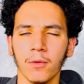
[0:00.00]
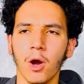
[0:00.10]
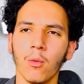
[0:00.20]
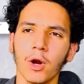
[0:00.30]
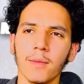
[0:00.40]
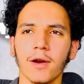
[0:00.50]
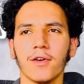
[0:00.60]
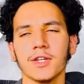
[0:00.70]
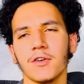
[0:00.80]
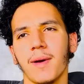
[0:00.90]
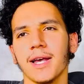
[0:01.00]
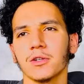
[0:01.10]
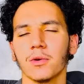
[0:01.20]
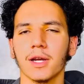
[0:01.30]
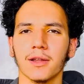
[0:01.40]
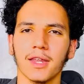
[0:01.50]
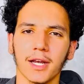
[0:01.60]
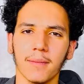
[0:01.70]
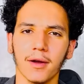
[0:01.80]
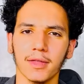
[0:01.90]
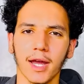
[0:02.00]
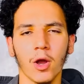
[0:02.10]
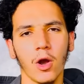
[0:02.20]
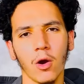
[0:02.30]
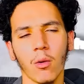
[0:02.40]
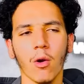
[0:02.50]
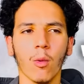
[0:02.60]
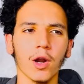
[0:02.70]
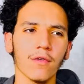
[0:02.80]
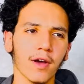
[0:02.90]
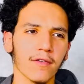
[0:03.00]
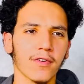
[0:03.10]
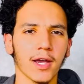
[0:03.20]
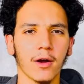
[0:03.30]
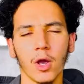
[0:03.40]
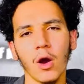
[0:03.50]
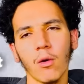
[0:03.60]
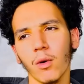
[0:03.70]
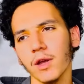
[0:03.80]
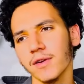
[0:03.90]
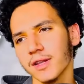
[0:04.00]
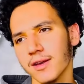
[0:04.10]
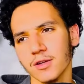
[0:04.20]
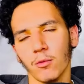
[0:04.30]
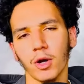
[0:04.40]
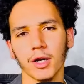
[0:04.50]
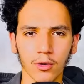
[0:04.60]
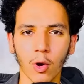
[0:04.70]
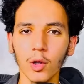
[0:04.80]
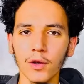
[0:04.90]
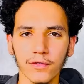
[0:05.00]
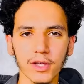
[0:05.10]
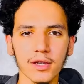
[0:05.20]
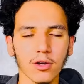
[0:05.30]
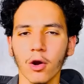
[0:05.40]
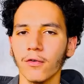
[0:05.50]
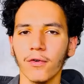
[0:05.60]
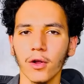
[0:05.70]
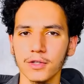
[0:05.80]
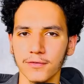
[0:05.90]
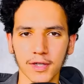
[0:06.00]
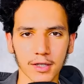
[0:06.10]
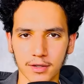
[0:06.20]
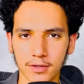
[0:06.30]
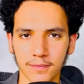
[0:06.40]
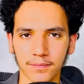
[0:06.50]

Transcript: Oh, what are my friends from high school gonna think about that? Oh, what if I fail? Oh, what if it doesn't work? All of these are false fears.